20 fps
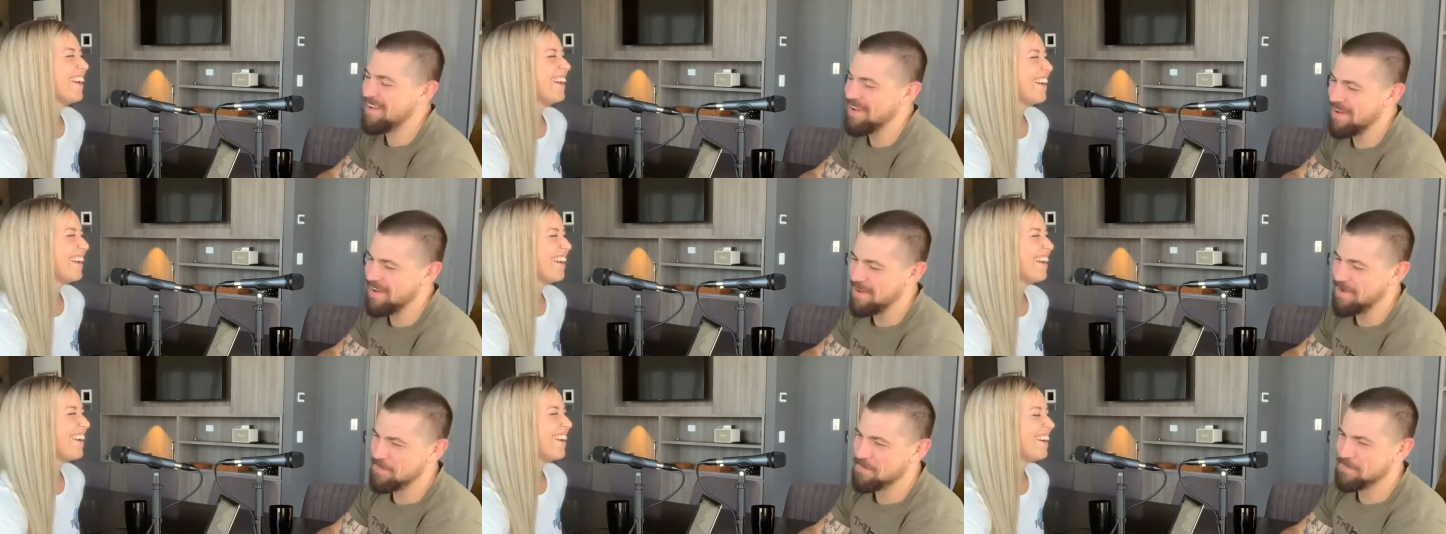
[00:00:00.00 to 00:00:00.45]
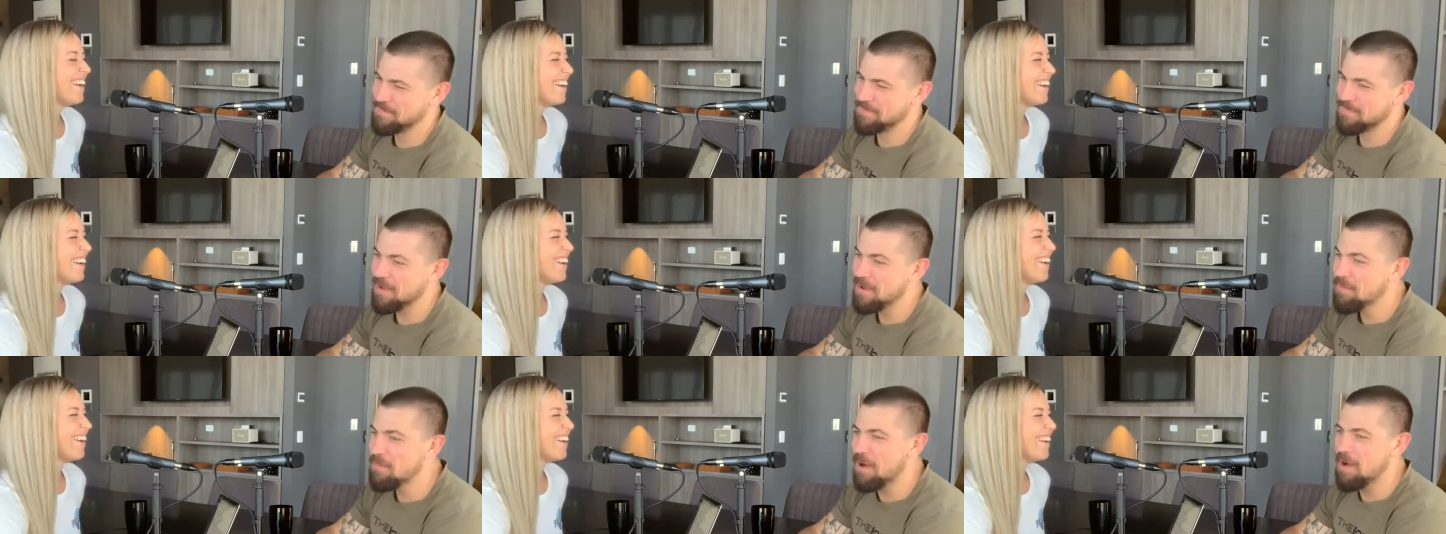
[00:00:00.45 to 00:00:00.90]
Speaker 1: um
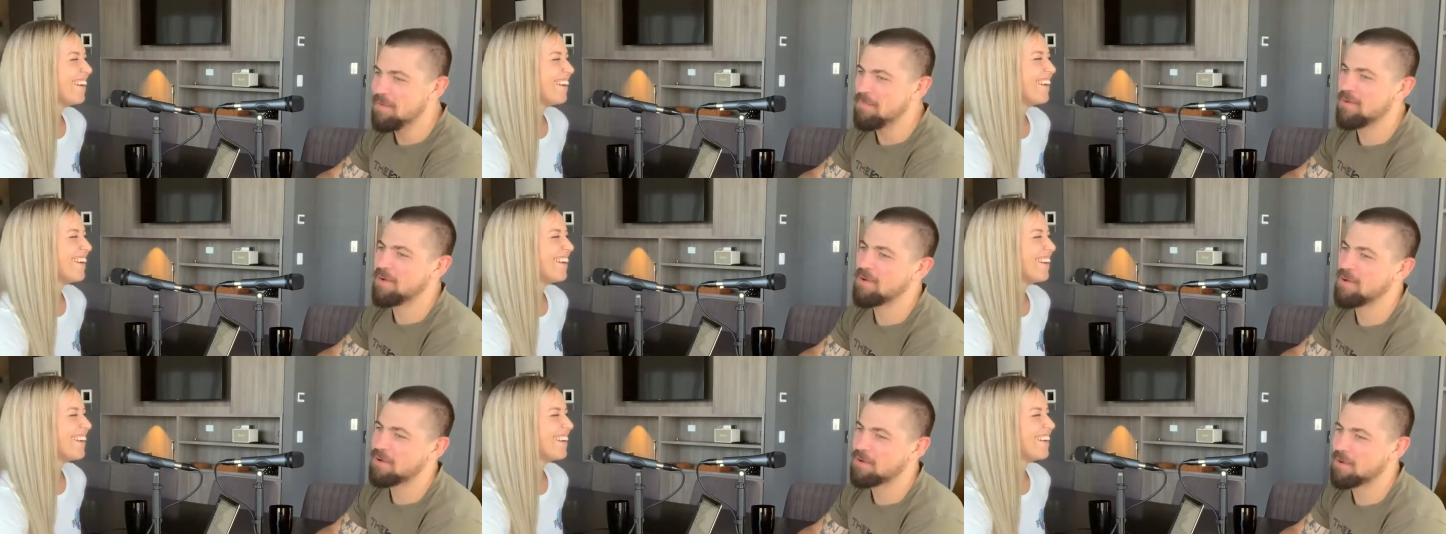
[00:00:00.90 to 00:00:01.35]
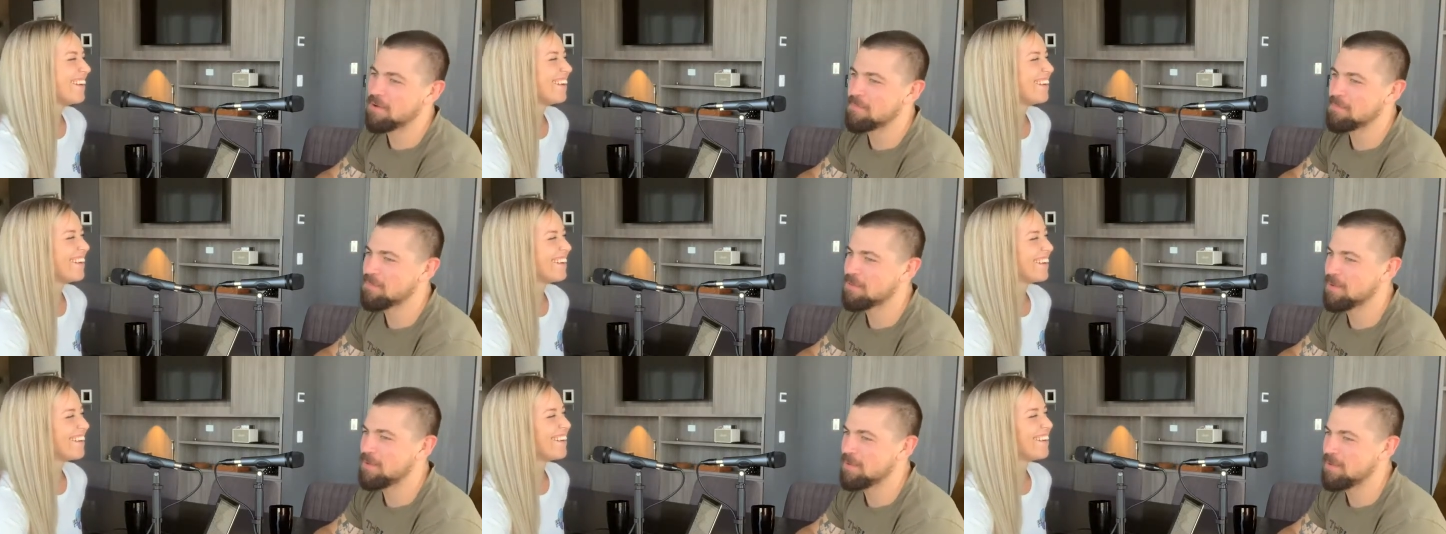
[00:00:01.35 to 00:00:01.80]
I, I, I, got
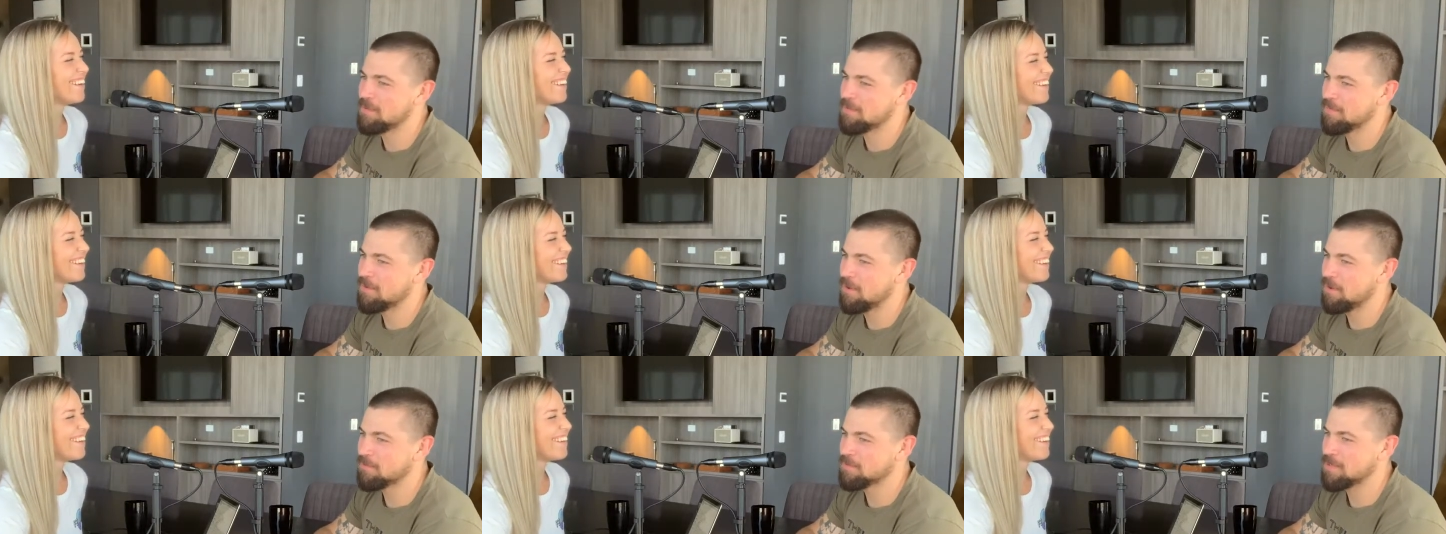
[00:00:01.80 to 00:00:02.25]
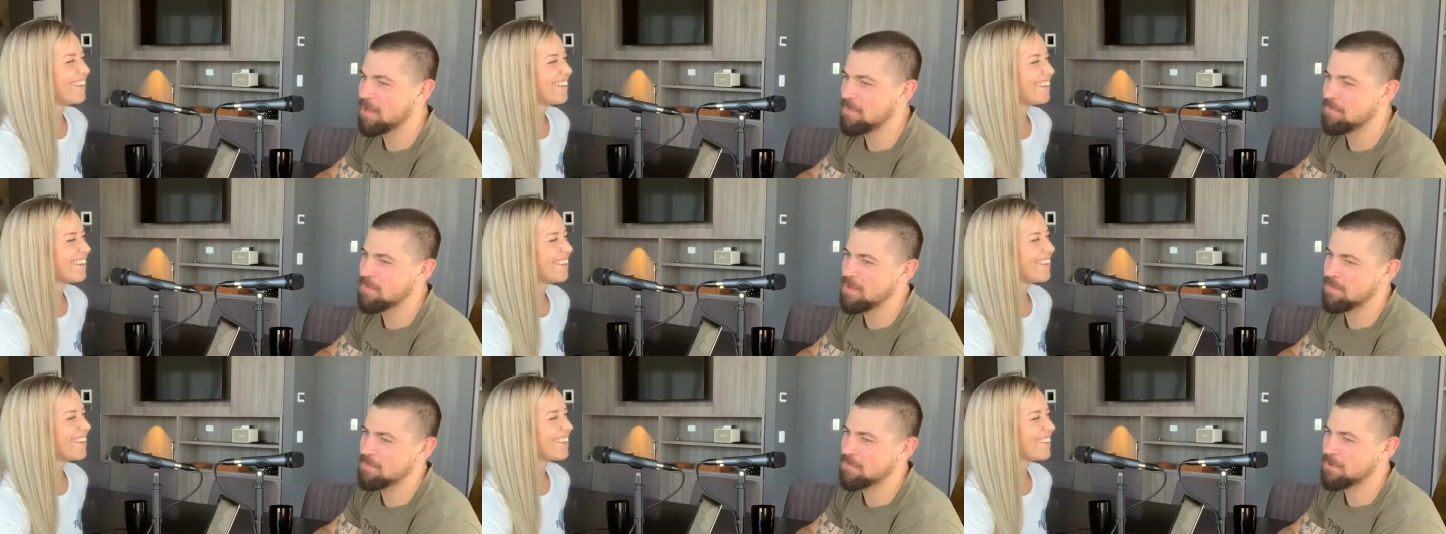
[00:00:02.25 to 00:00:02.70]
pretty I was up
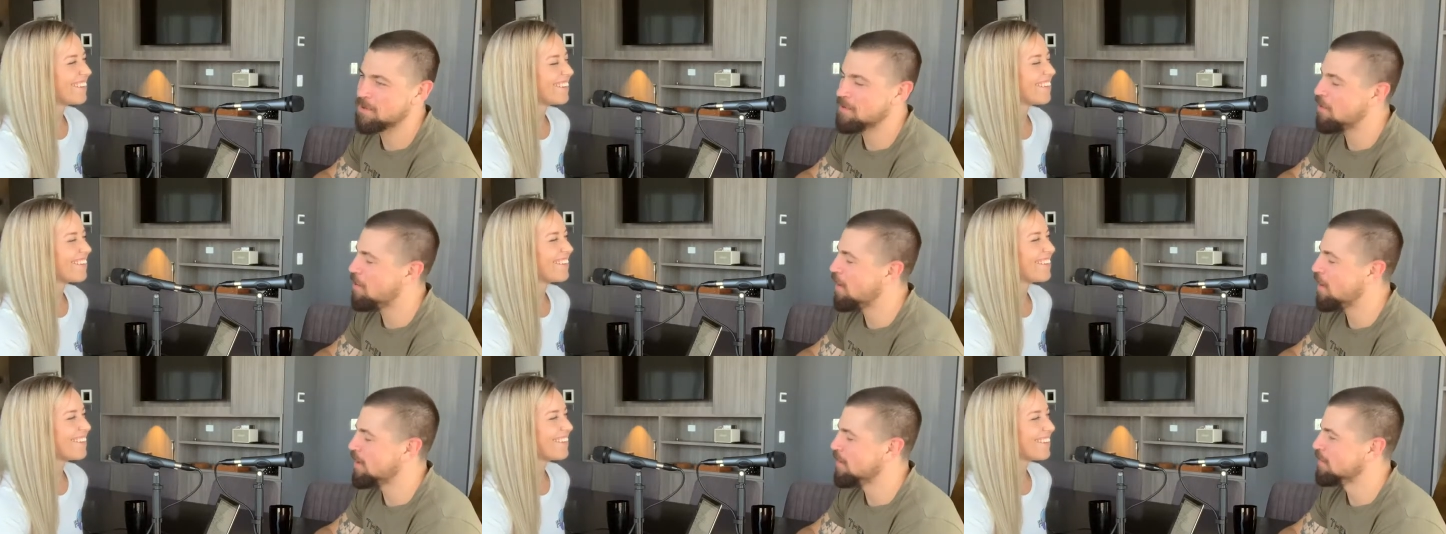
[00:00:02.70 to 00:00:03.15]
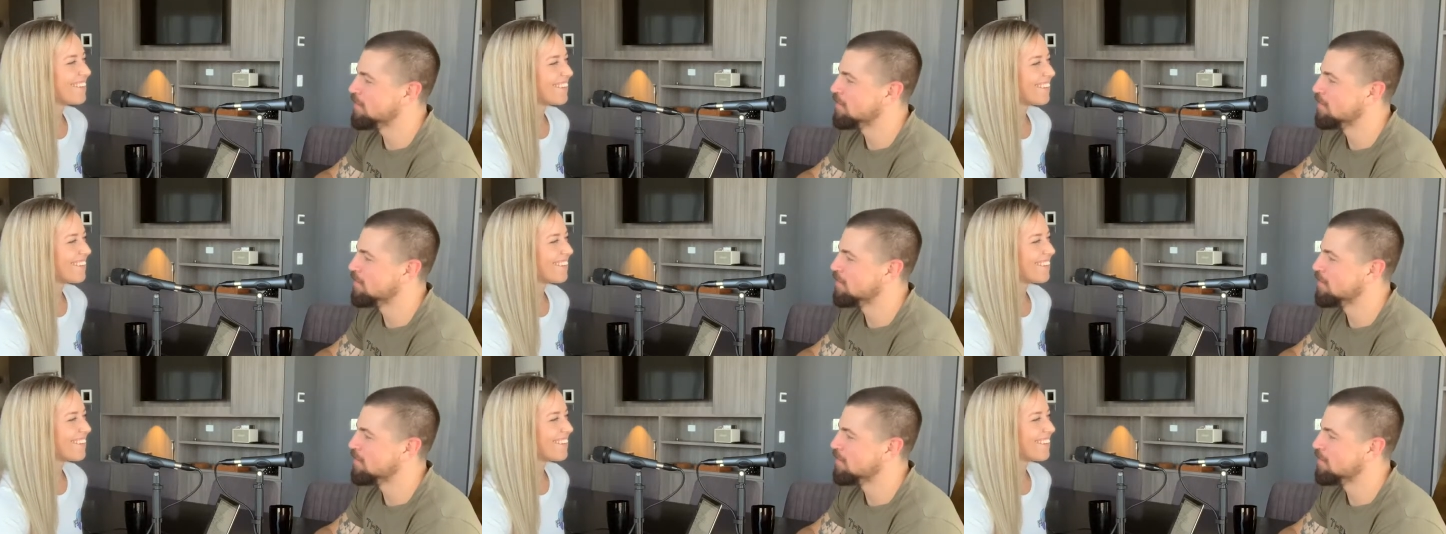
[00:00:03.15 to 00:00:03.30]
there pretty high in